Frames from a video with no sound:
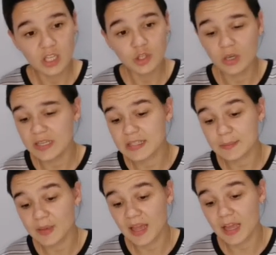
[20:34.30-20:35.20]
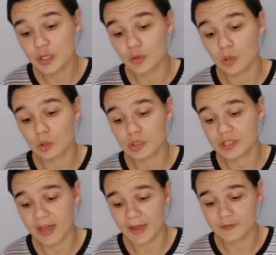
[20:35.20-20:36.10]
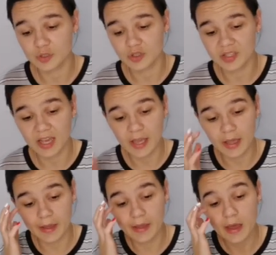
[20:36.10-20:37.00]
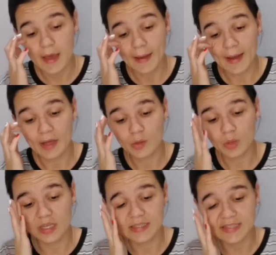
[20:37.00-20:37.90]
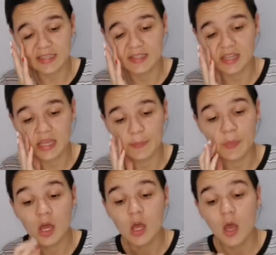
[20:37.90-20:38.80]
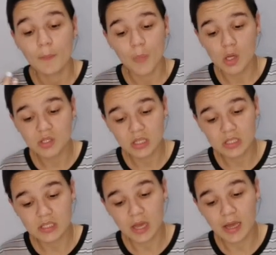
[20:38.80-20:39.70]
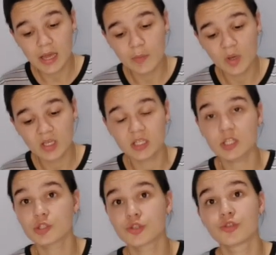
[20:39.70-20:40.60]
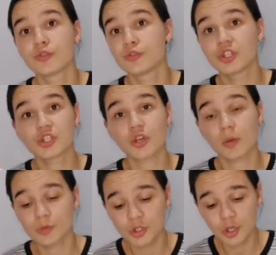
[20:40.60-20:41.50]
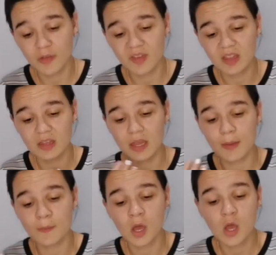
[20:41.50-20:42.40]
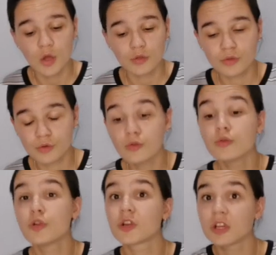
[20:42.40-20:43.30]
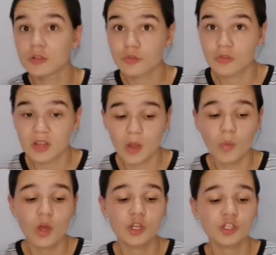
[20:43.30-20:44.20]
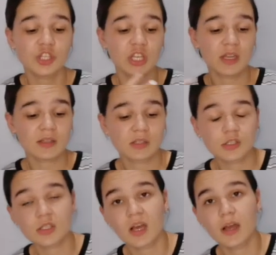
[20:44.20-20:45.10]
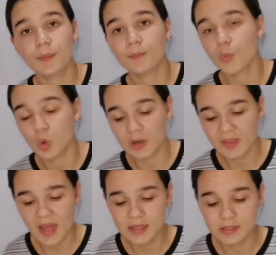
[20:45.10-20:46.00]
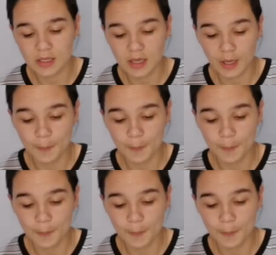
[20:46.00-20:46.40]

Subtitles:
in your lesson plan, you will also have to say how you will assess them. Most of the time it is through just observing them, through looking through their worksheets, all of that.